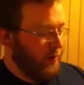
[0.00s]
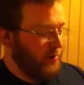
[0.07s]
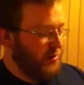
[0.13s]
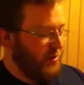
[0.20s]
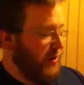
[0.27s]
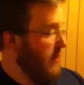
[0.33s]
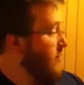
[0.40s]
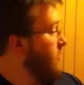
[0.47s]

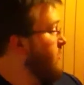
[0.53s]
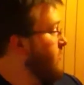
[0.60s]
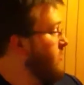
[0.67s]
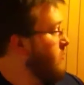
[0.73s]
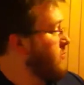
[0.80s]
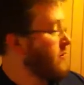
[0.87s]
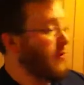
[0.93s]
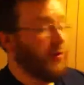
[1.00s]
Just out here
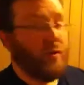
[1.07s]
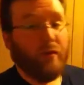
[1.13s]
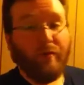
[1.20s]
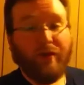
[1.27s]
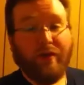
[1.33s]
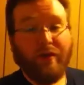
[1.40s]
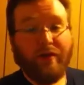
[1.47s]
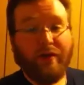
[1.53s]
with a little
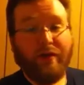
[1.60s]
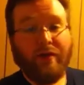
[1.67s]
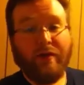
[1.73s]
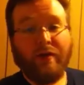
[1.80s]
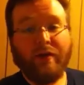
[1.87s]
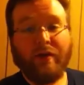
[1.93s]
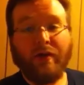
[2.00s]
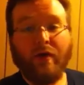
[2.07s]
bit of
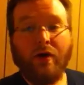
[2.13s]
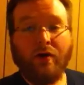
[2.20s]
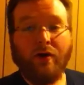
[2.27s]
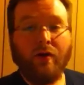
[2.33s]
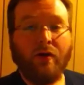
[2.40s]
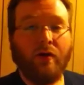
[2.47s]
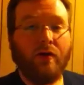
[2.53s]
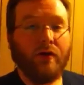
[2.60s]
Carter
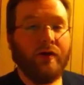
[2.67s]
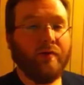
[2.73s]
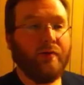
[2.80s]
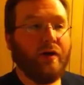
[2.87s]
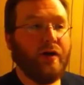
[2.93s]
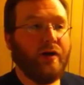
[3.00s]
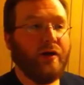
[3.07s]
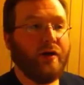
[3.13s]
Hall in
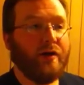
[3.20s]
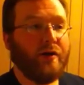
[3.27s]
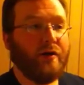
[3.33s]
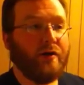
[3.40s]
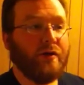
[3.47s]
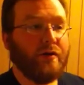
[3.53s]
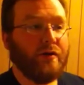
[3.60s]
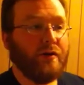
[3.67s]
my
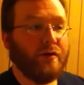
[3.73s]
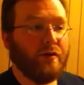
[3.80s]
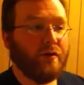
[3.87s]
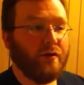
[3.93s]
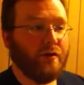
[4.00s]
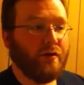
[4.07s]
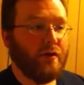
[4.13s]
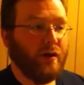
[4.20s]

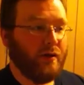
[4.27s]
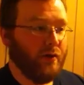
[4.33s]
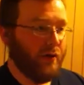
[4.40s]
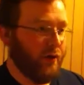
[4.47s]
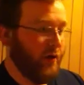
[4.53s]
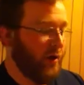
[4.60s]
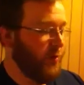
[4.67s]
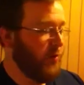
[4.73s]
Dr.
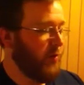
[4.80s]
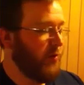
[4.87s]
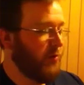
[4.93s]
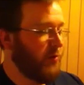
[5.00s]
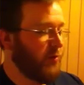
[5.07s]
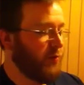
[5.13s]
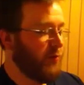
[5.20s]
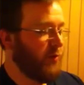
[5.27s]
Grabo
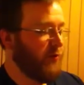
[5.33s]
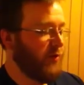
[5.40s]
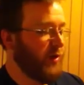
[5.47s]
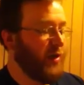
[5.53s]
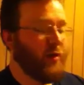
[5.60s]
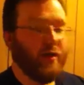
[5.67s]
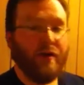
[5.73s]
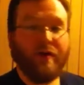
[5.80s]

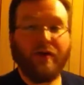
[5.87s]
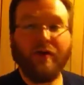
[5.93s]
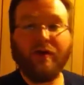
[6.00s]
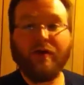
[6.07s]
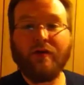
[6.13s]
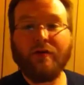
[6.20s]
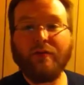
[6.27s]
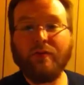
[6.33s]
Riviera, the
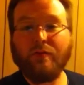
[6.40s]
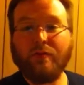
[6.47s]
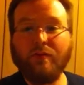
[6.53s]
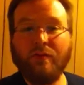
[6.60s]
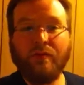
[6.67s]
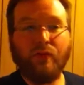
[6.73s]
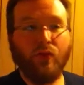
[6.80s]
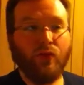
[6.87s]

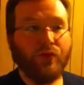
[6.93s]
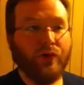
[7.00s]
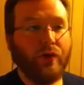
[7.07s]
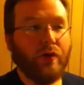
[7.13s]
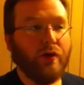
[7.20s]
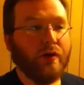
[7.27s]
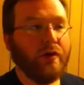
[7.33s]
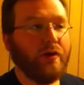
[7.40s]

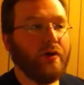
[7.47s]
Bulldog.